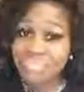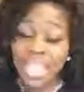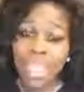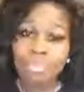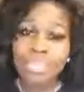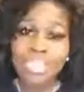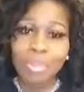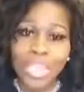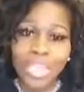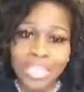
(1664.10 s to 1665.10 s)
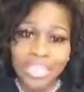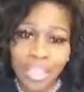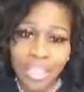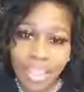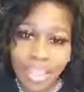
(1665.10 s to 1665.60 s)
Mr. Becker
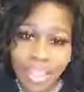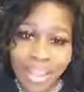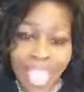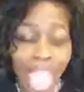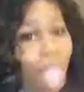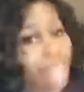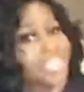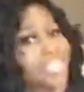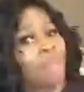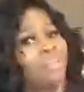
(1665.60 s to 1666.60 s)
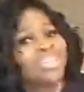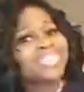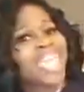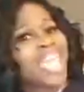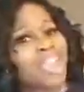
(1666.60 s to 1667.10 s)
said, so Mr.
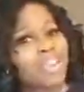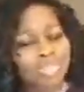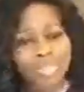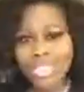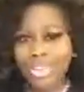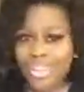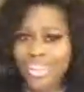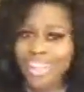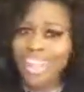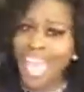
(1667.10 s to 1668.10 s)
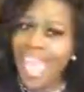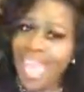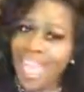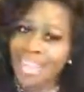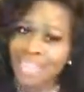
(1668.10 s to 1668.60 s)
Harris, what you looking at?